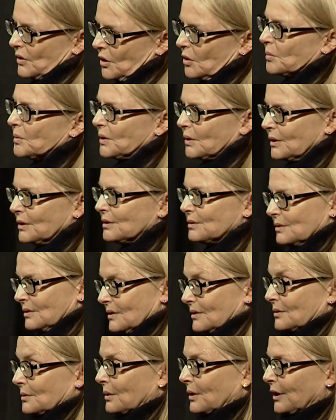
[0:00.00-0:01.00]
opioid use
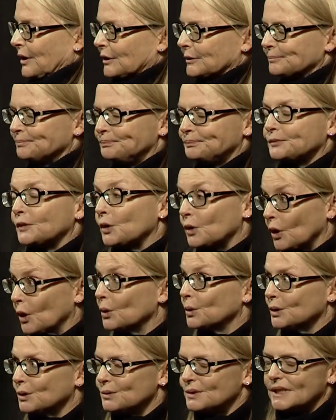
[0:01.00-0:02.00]
disorder, or OUD.